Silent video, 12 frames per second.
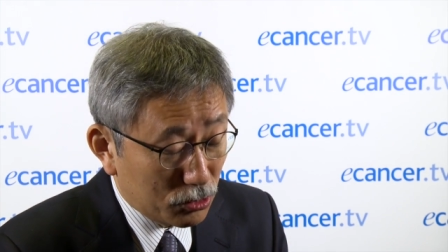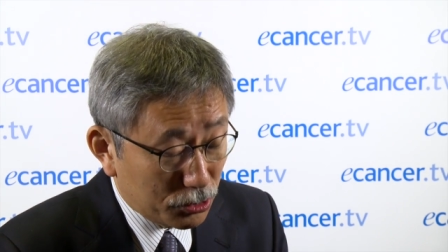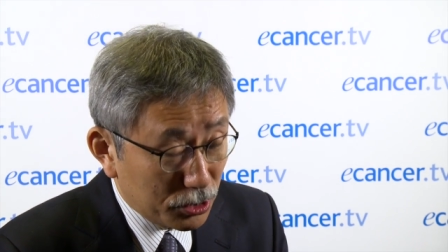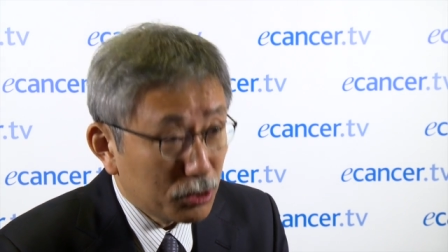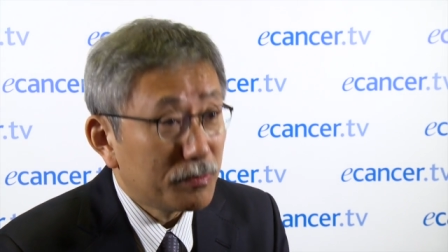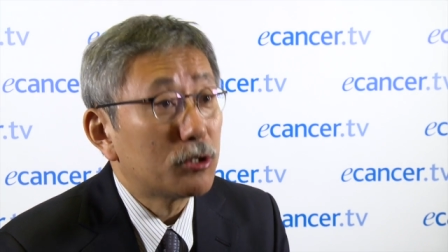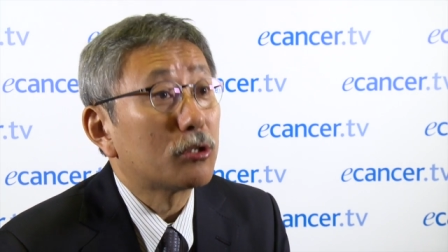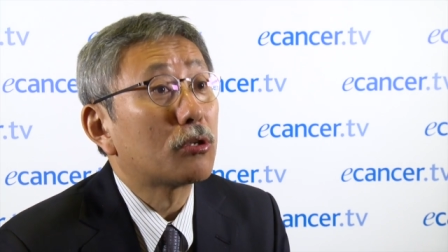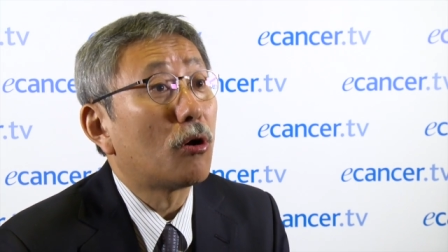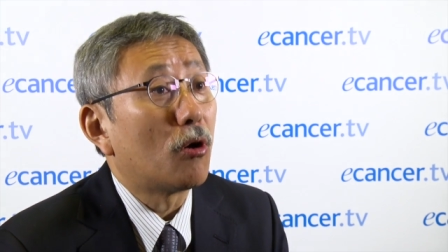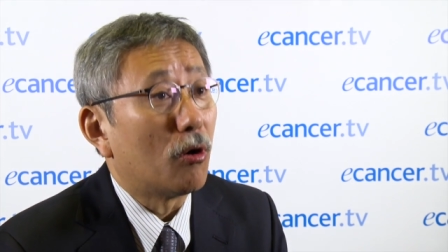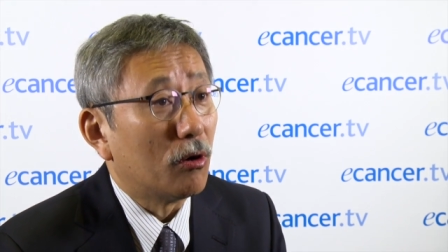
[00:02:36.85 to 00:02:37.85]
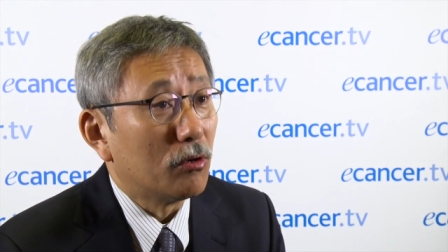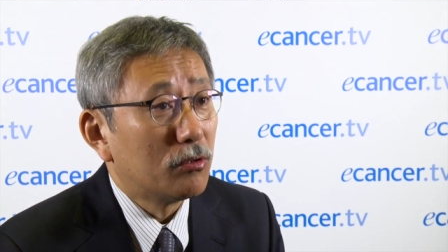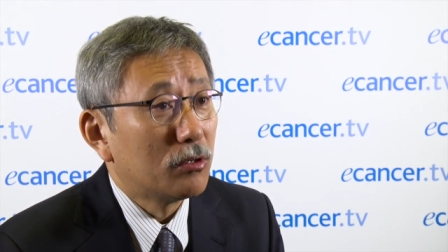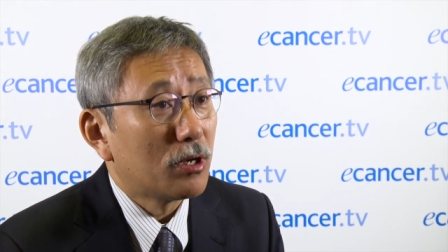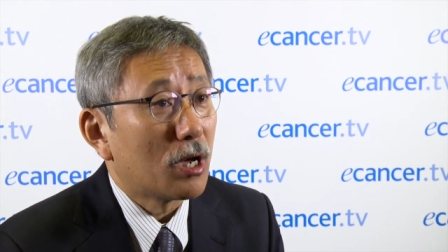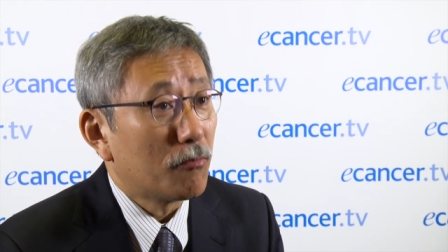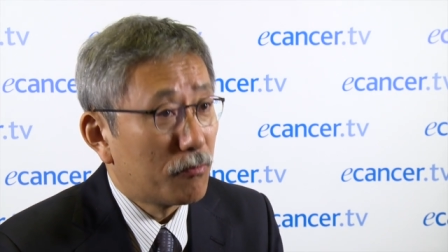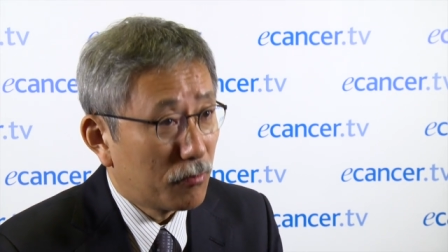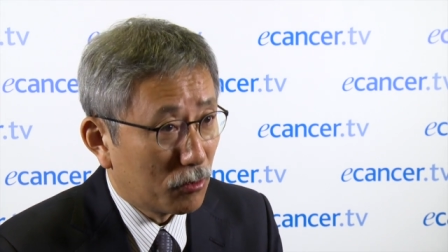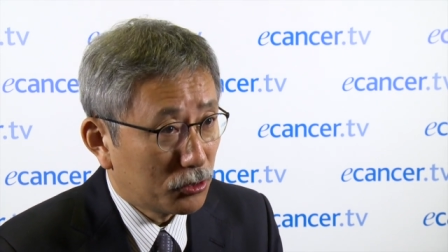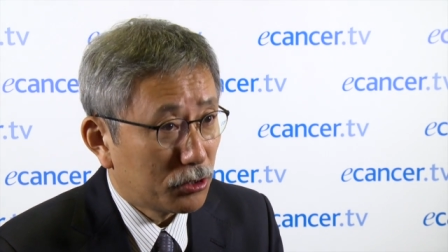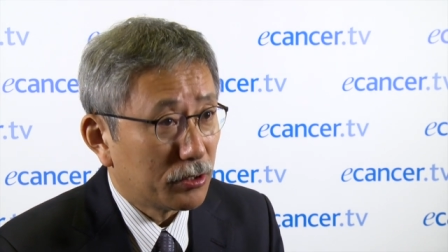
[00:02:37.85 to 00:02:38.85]
treatment at all,
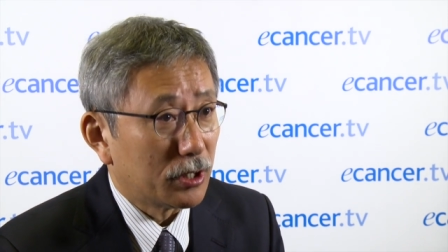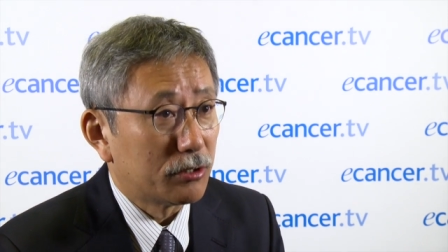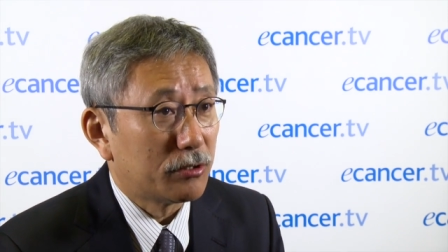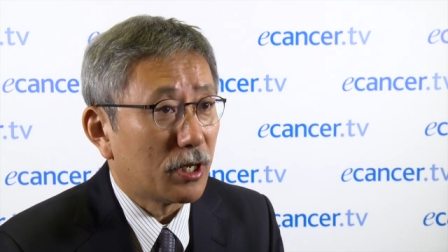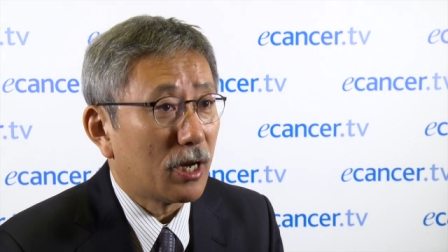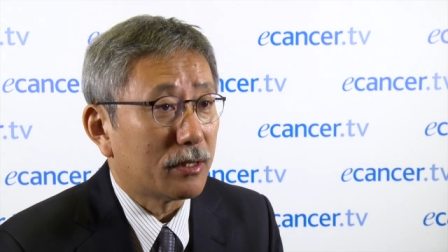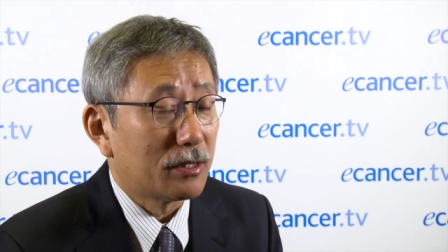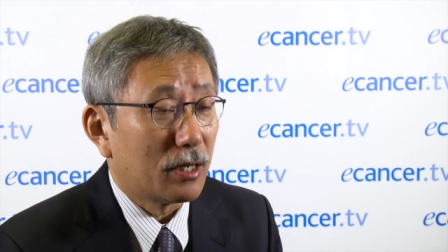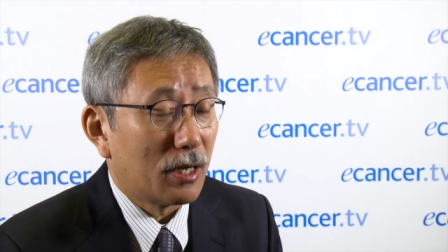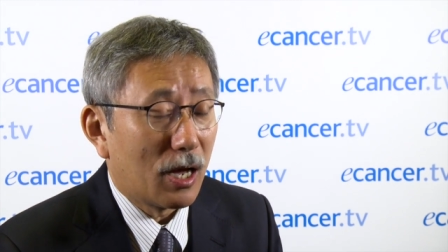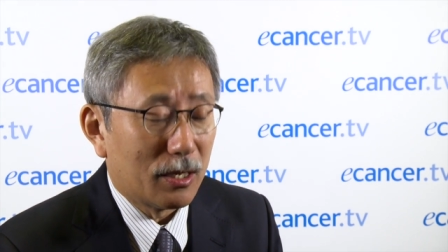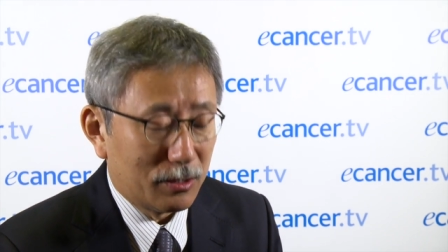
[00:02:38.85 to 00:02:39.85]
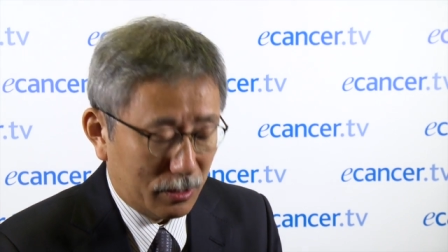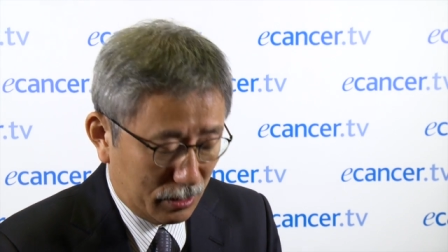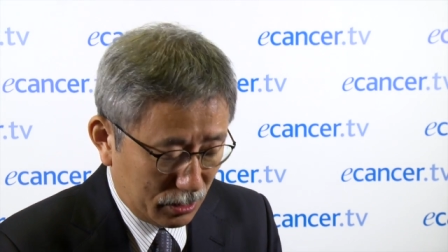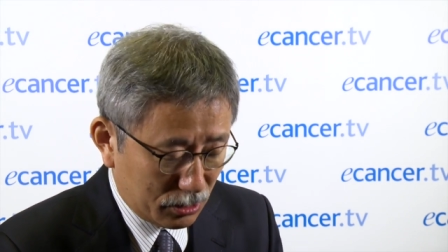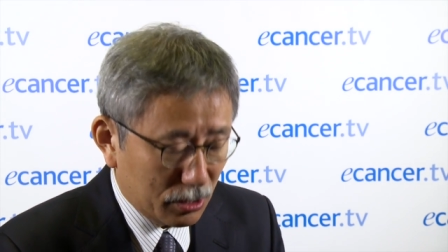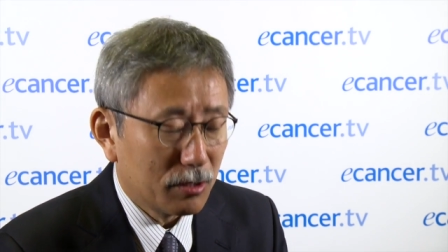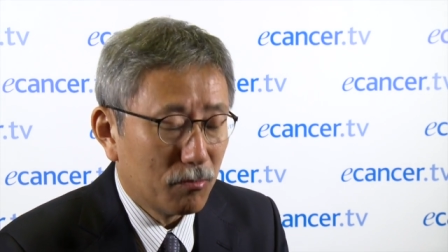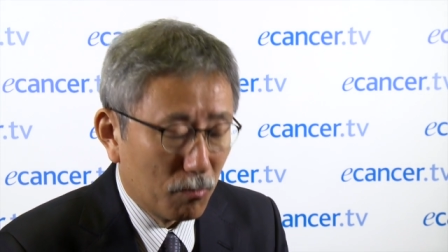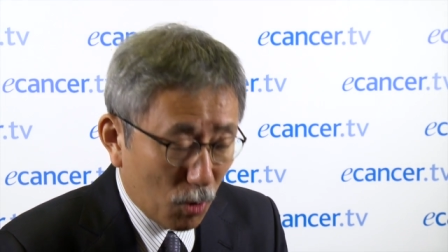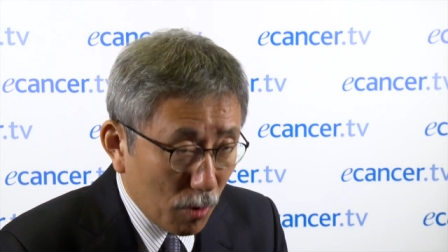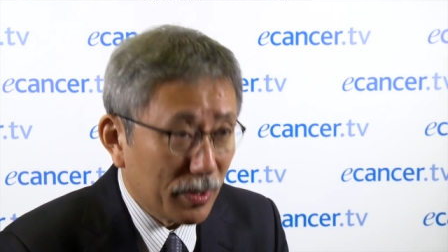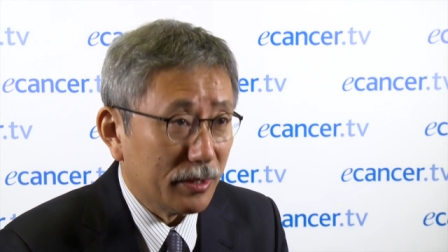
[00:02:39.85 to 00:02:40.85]
unfortunately, at, the, at this
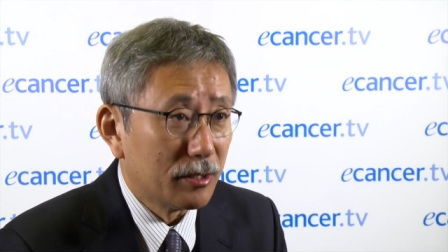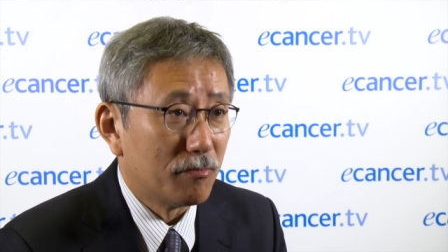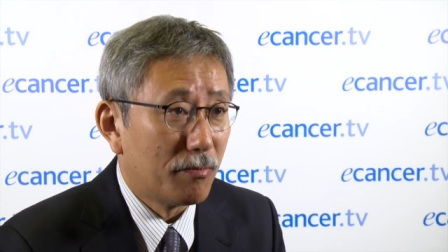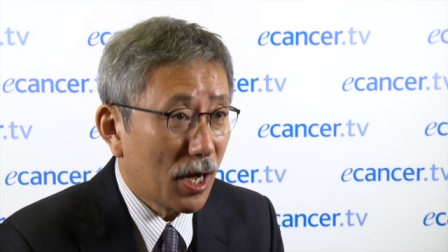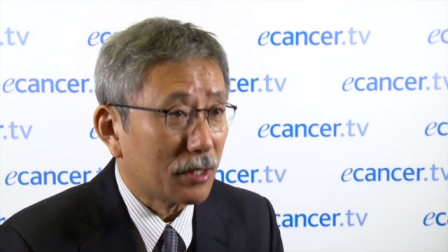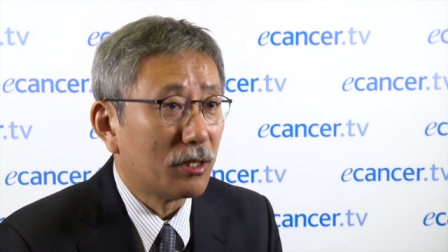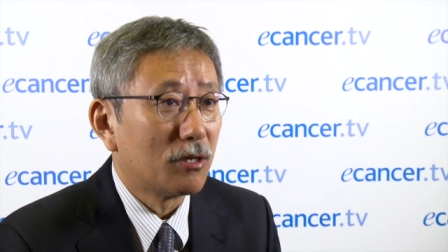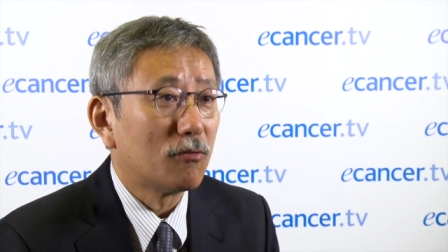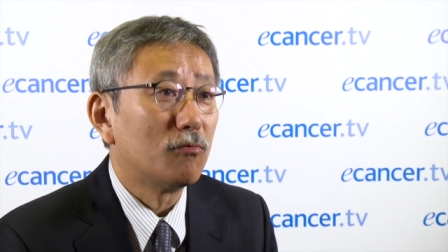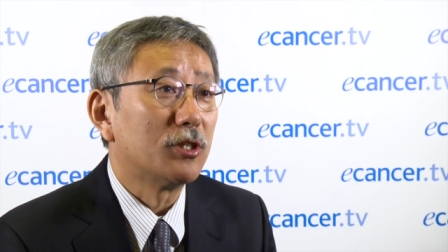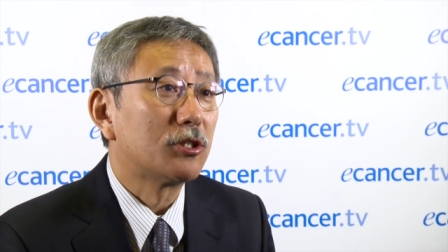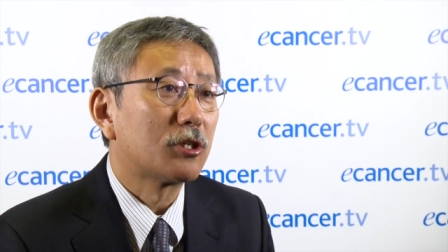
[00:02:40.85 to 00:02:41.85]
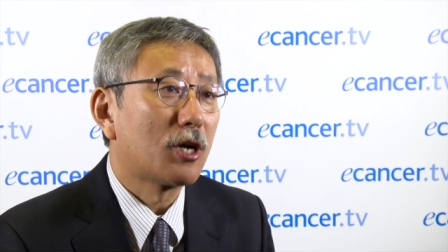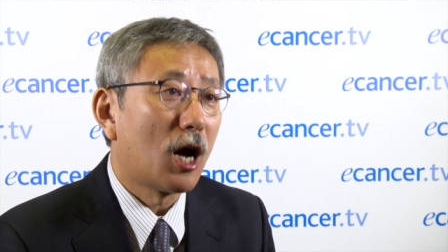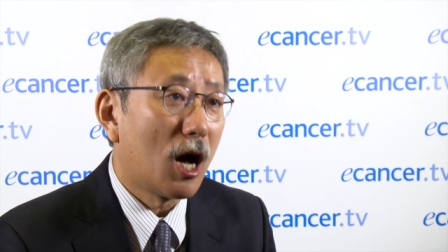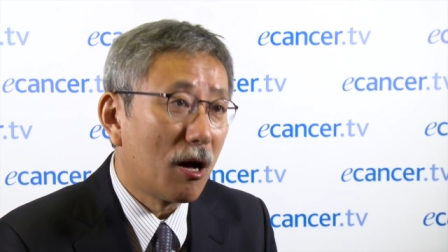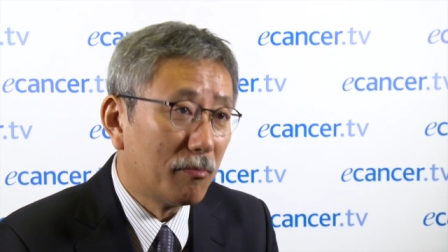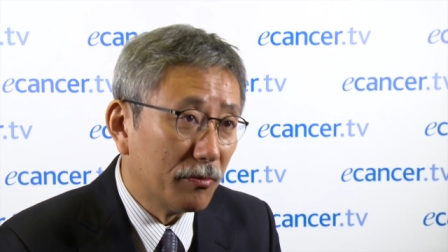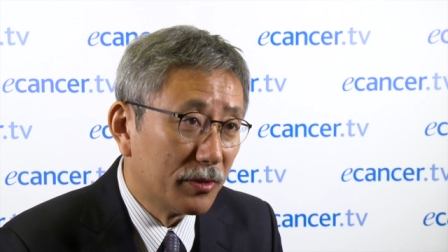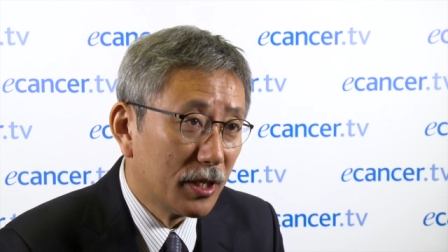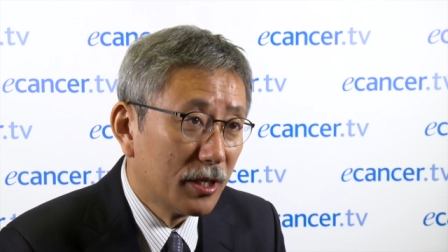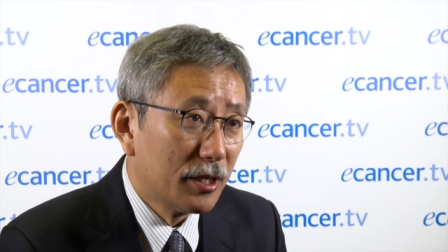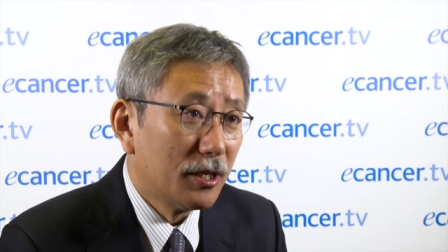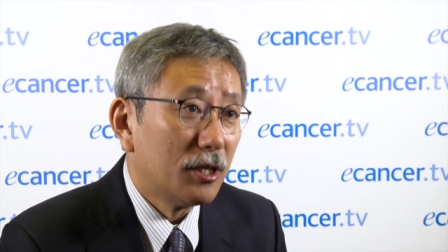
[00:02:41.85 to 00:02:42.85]
moment. But with carbon,
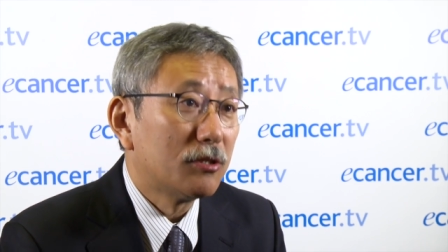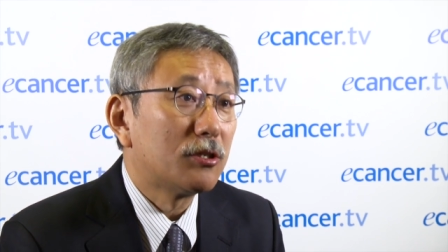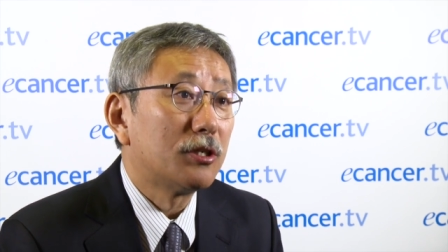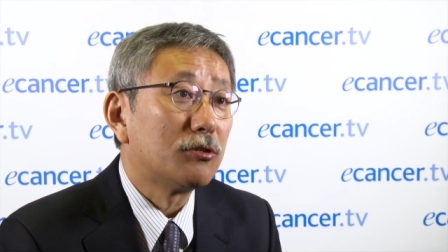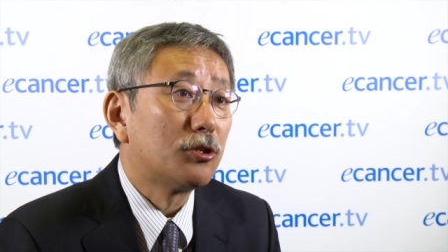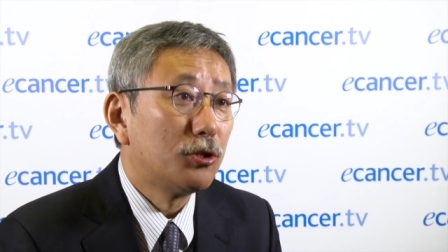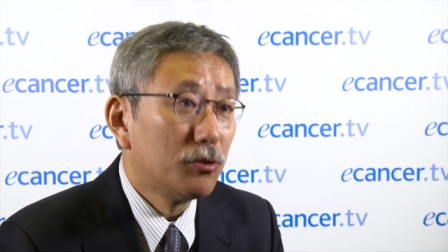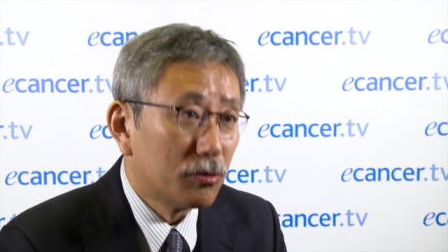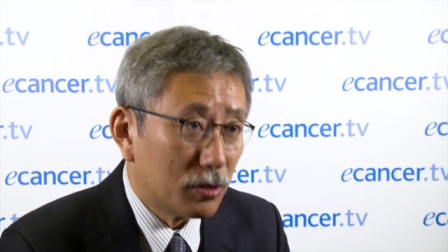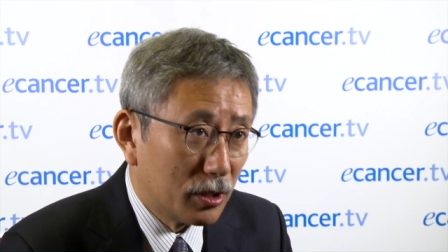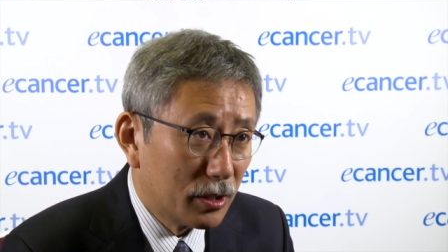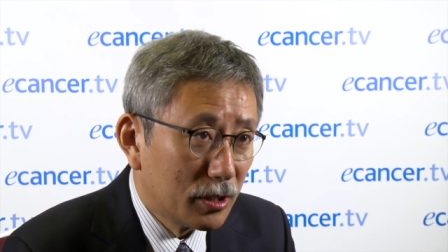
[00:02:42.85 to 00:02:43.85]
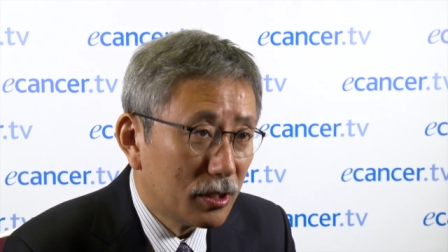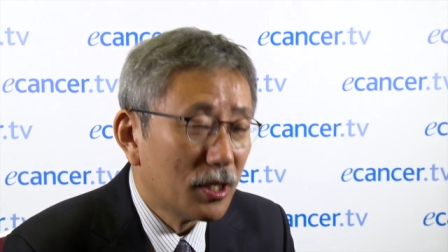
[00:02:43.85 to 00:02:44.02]
it can cure